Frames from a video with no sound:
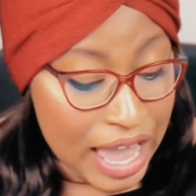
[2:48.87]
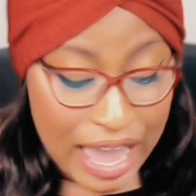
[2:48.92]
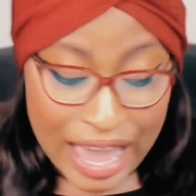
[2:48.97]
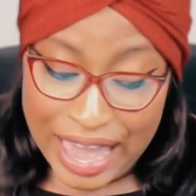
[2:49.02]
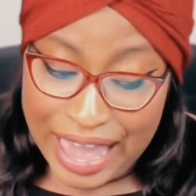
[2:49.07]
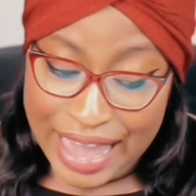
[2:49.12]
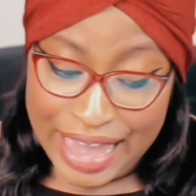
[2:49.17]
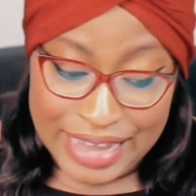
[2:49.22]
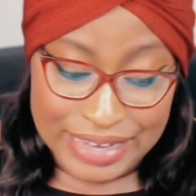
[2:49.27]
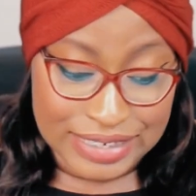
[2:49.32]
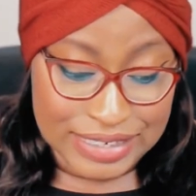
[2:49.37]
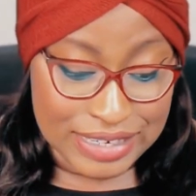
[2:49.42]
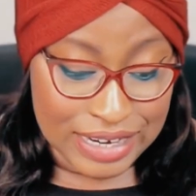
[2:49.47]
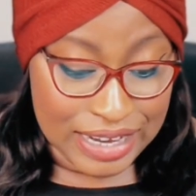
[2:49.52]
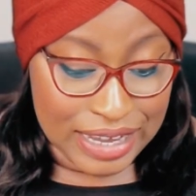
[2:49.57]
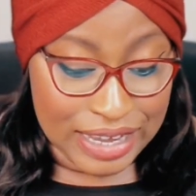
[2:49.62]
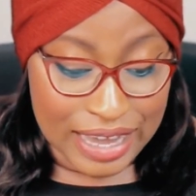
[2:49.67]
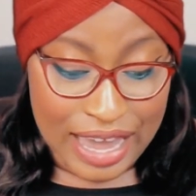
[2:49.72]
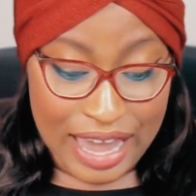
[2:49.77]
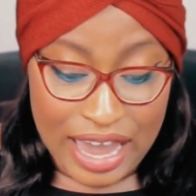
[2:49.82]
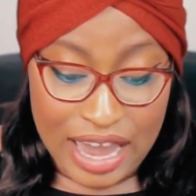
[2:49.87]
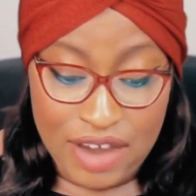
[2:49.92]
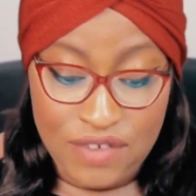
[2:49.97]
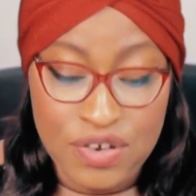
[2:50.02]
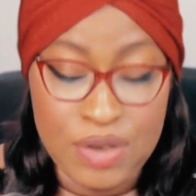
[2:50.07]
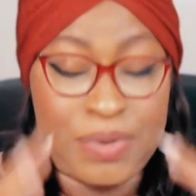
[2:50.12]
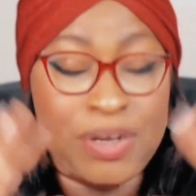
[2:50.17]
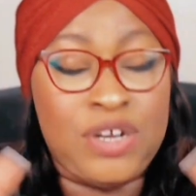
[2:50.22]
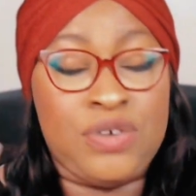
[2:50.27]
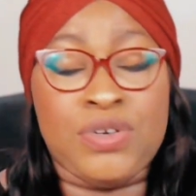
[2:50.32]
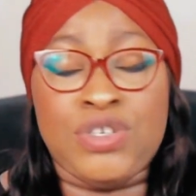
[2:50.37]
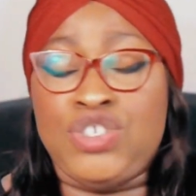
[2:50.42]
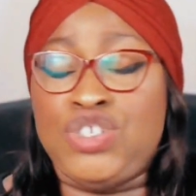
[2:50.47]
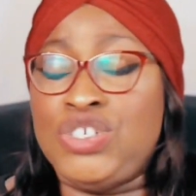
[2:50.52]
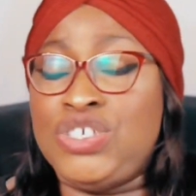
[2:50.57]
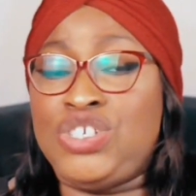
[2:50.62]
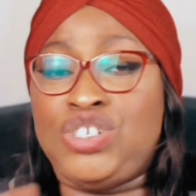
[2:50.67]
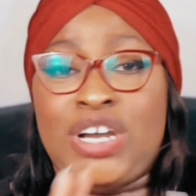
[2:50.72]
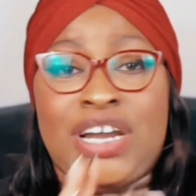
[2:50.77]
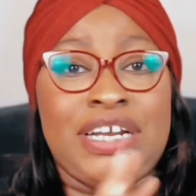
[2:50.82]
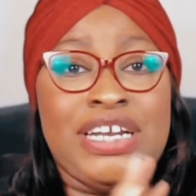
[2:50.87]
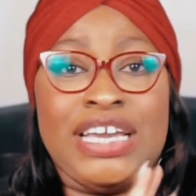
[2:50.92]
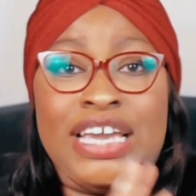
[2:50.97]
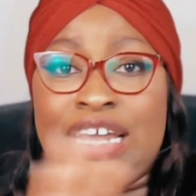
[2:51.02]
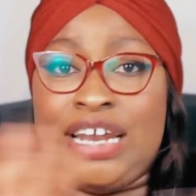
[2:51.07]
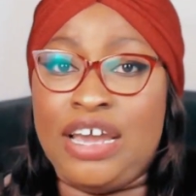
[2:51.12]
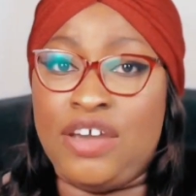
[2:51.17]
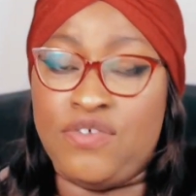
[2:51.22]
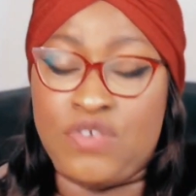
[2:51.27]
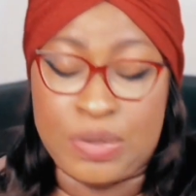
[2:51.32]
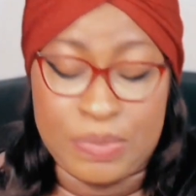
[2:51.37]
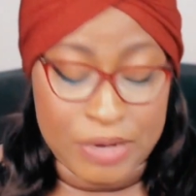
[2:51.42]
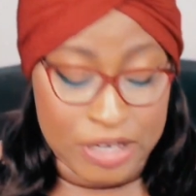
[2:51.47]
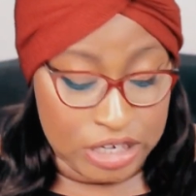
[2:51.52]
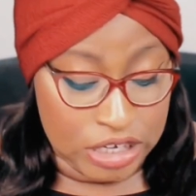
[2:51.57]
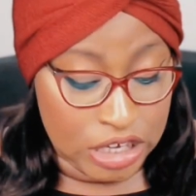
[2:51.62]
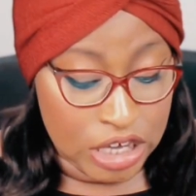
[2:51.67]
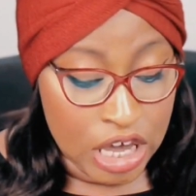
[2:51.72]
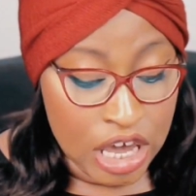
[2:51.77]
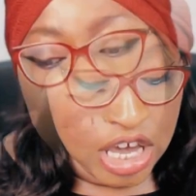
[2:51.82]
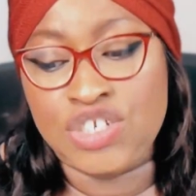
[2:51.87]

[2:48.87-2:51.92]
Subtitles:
and everybody was just trying to get everybody.